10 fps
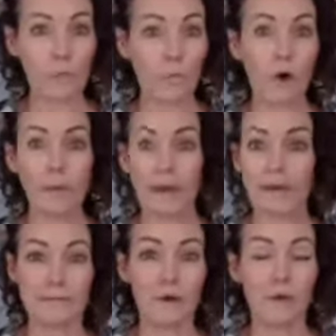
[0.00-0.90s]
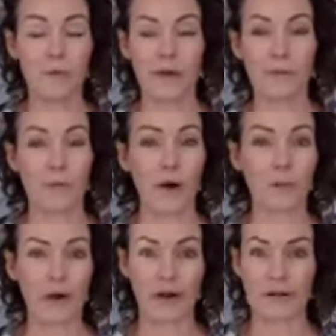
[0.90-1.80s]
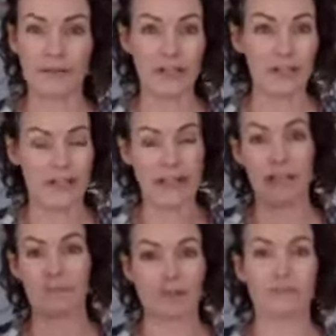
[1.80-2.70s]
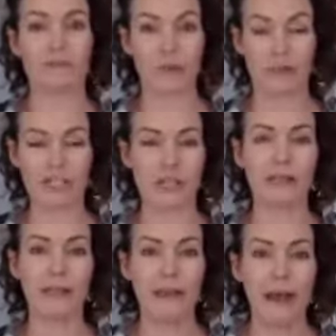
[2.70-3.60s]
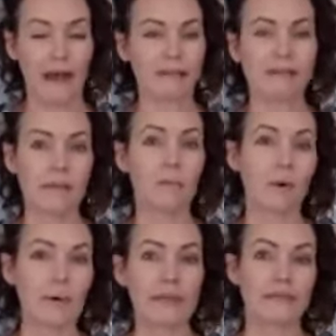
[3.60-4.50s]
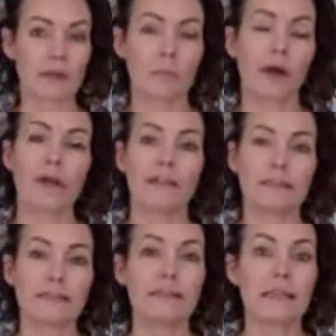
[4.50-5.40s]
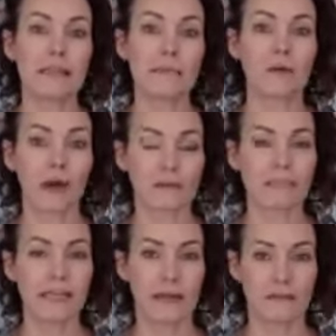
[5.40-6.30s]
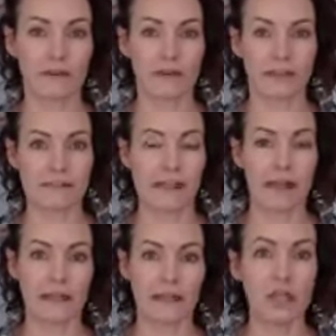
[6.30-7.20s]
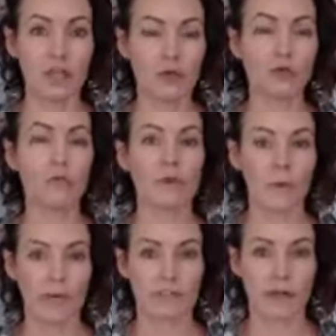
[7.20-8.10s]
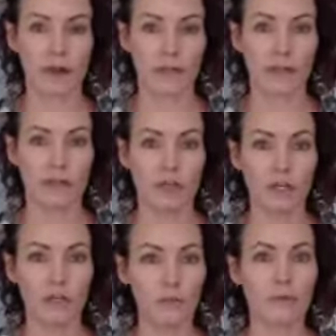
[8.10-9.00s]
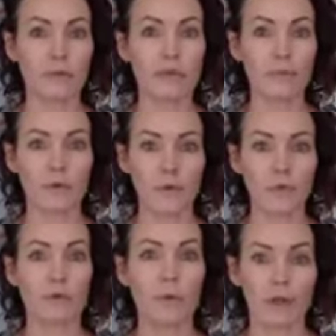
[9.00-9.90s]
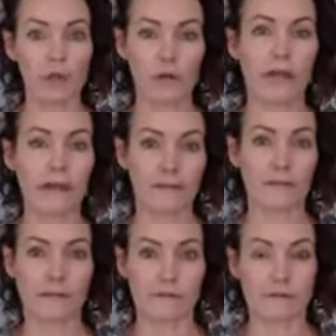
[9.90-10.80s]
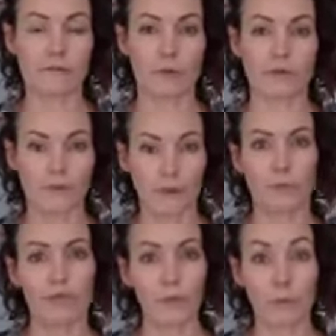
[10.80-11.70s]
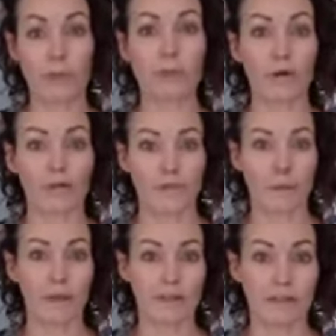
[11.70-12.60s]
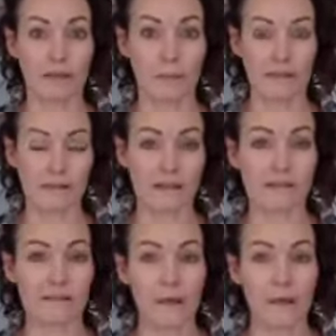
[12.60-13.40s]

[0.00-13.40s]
Walmart, when Walmart came to fruition, at some point their marketing team got together and said, who do we want to target? Who are the people that we want to create this business for so that we can bring more of them into the business?